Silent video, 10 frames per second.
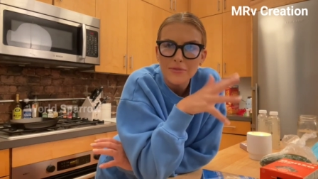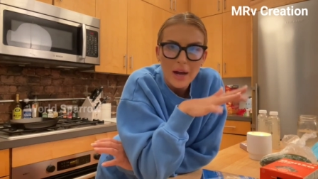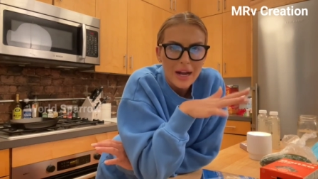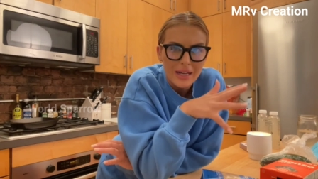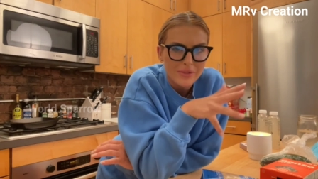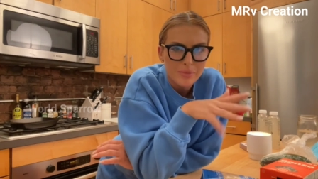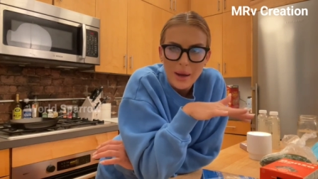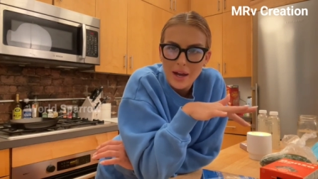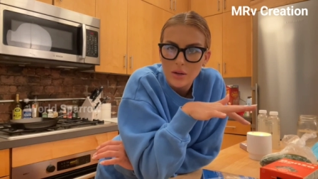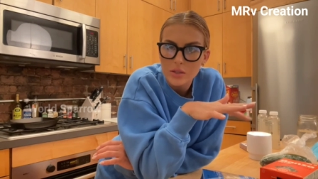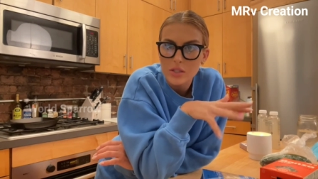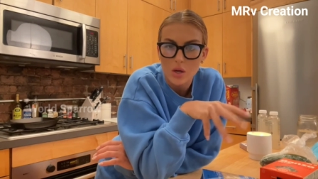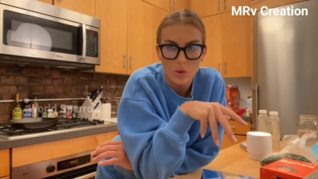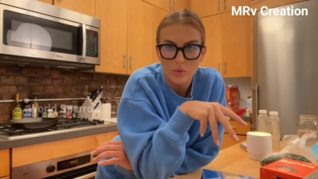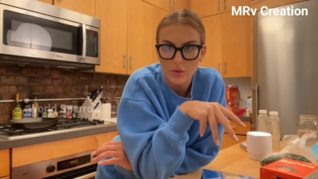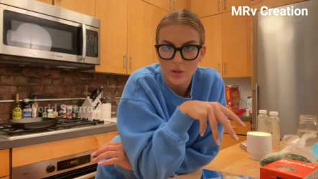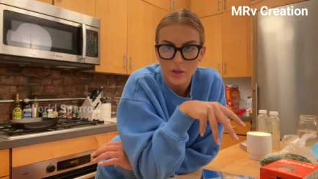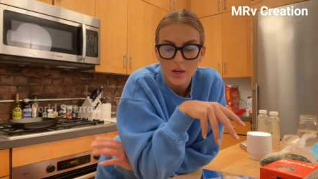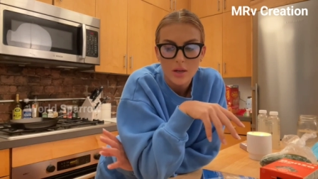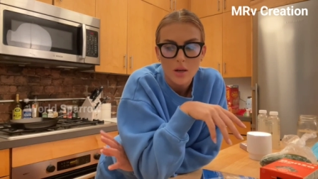five pounds
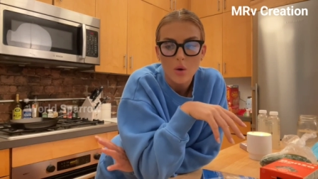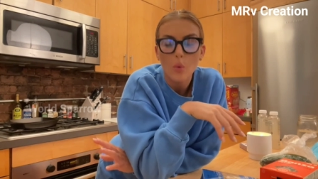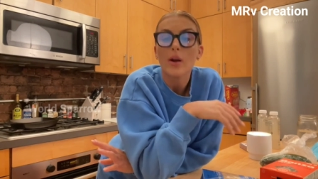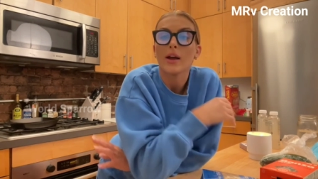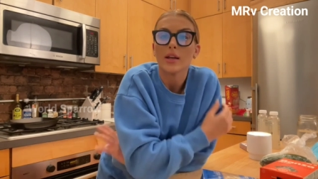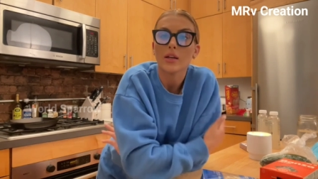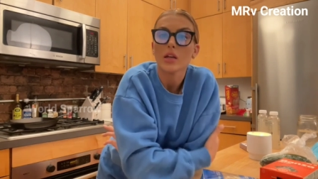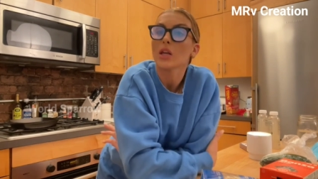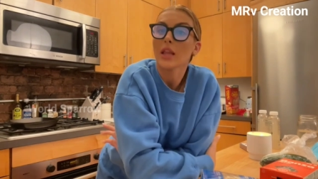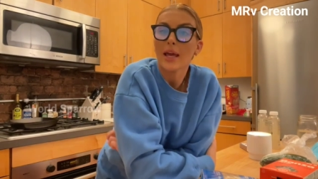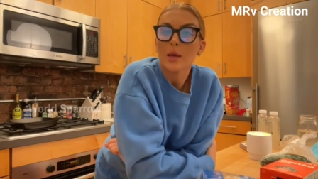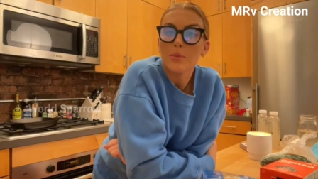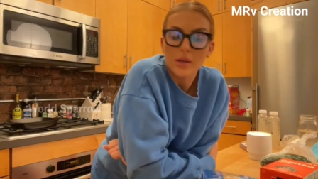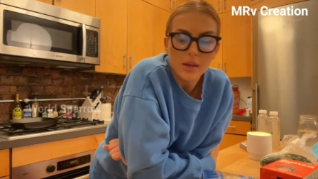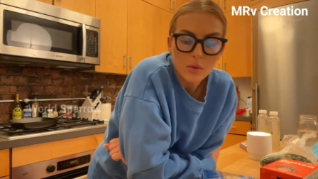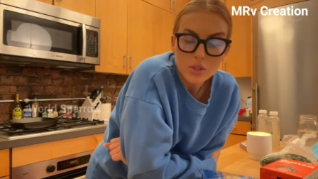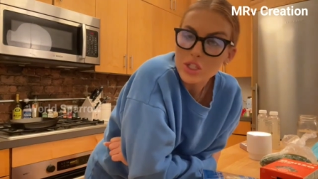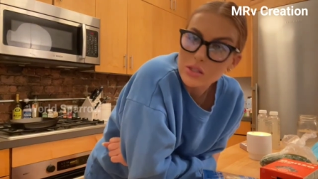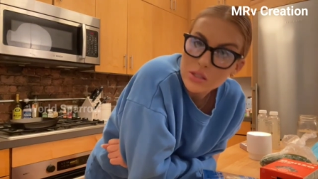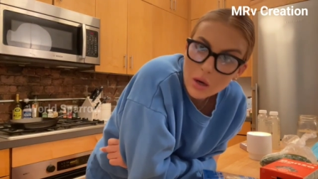over what I like being, which
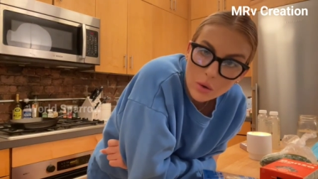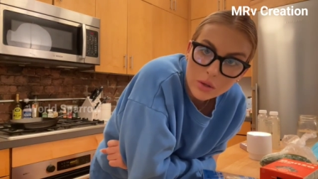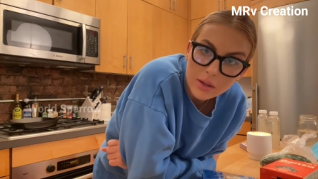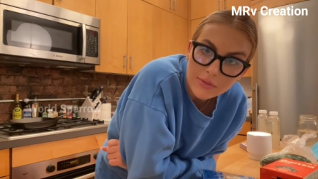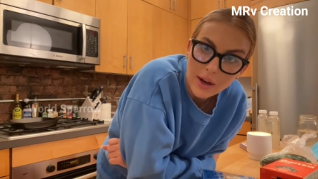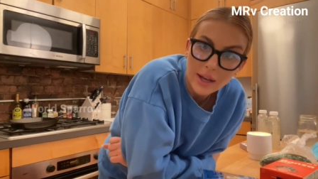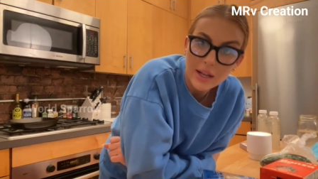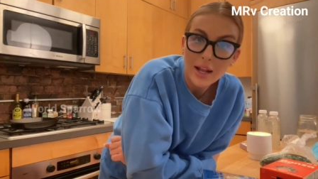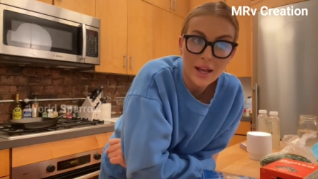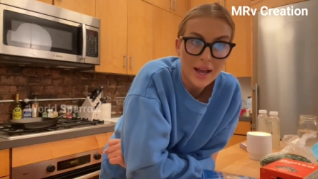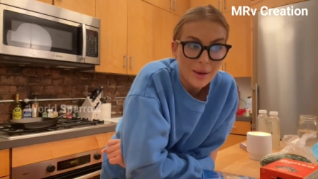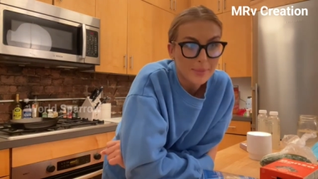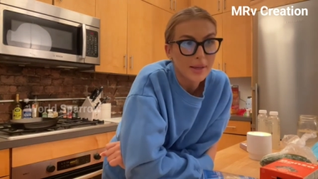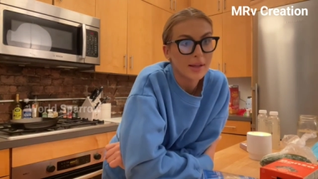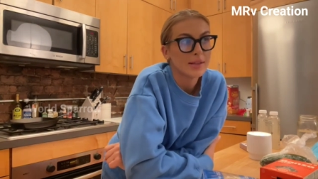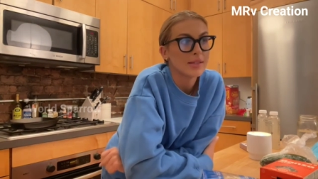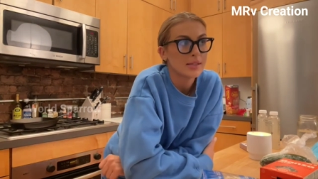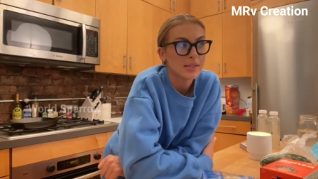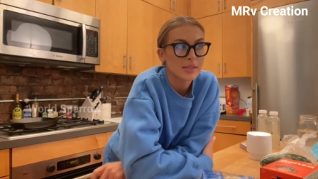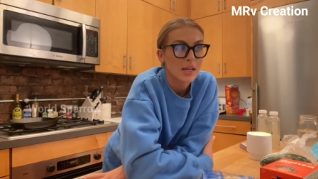is totally fine. It
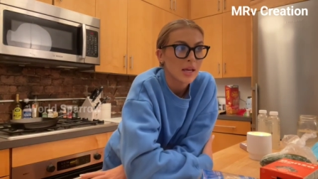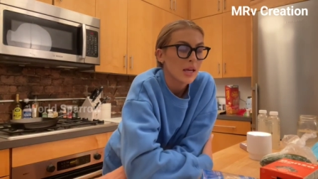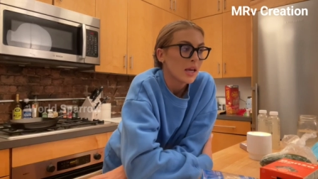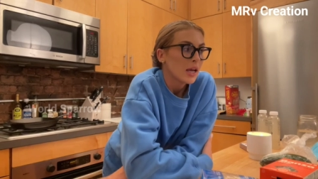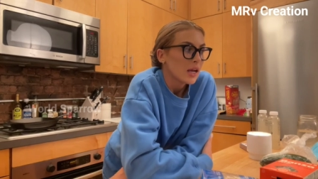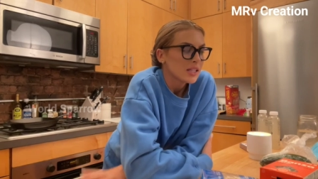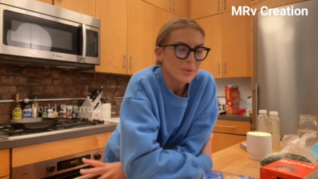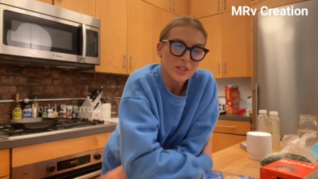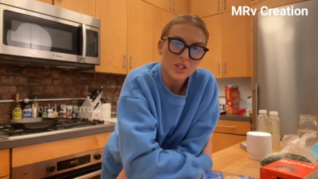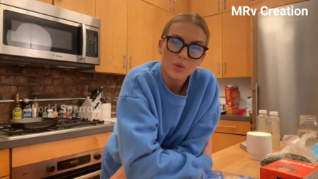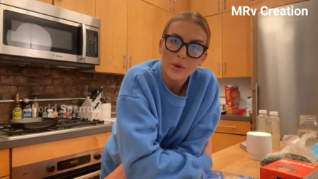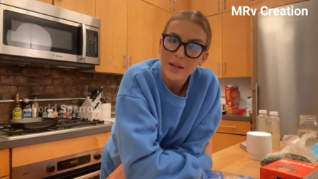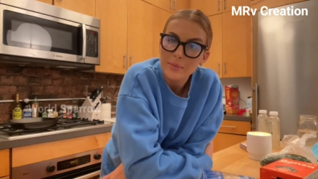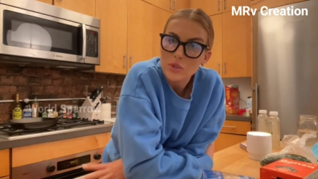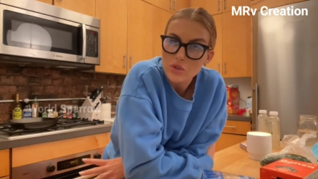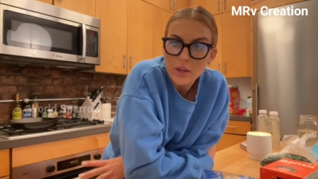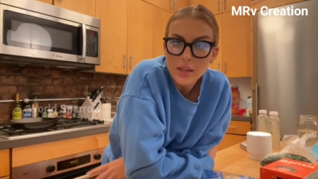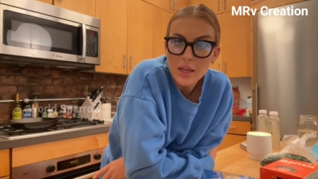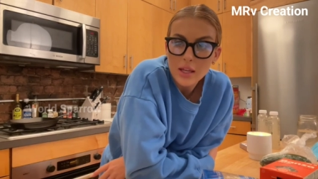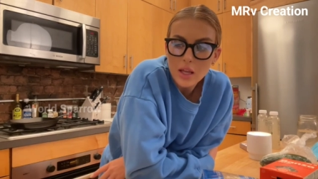happens, especially when I'm
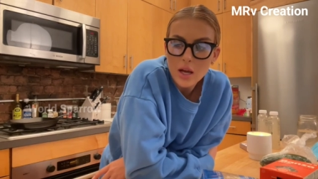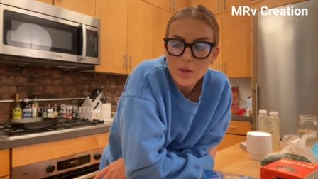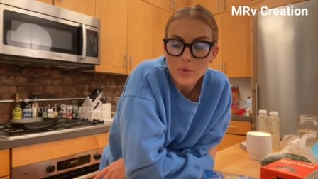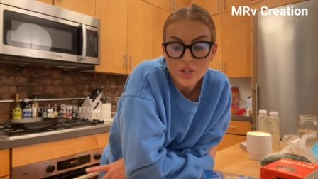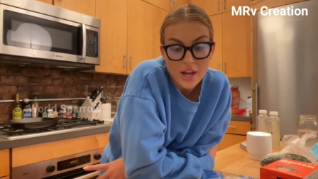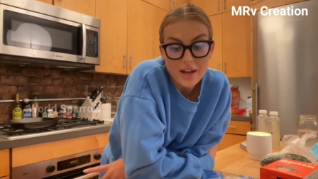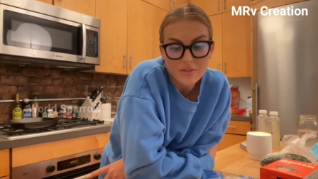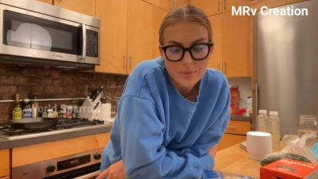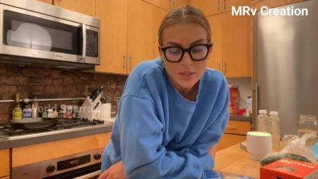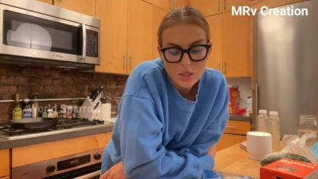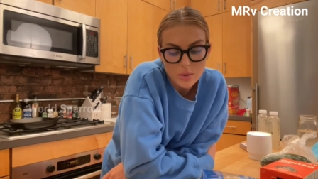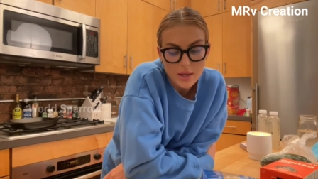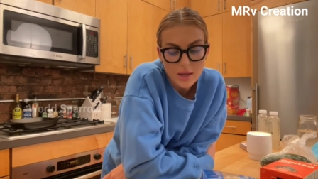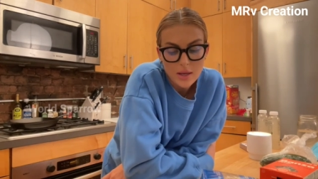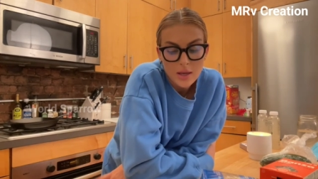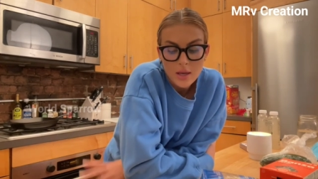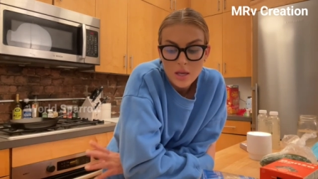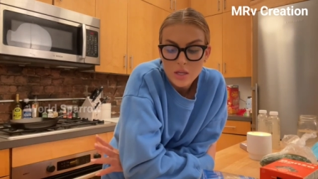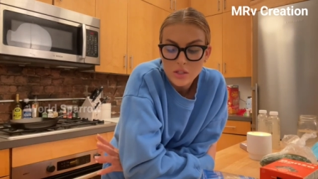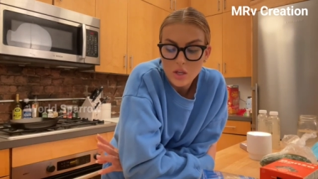drinking a lot, which I have been doing.
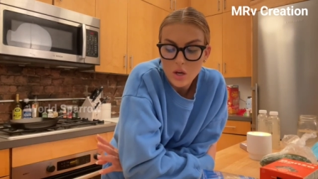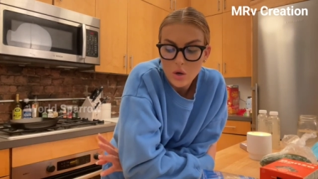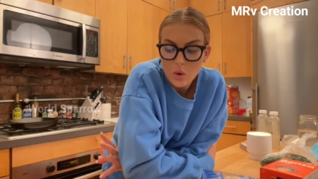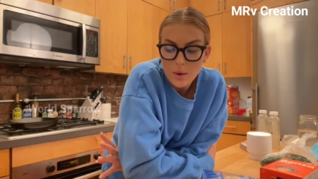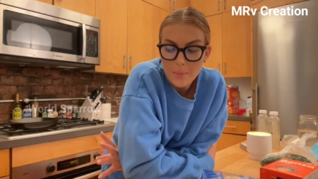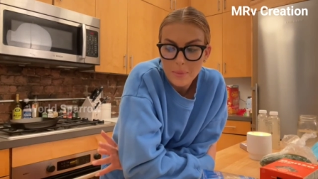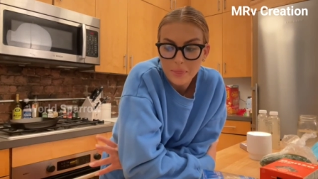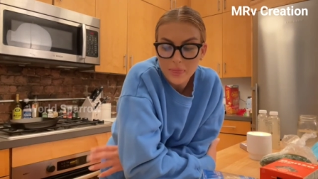So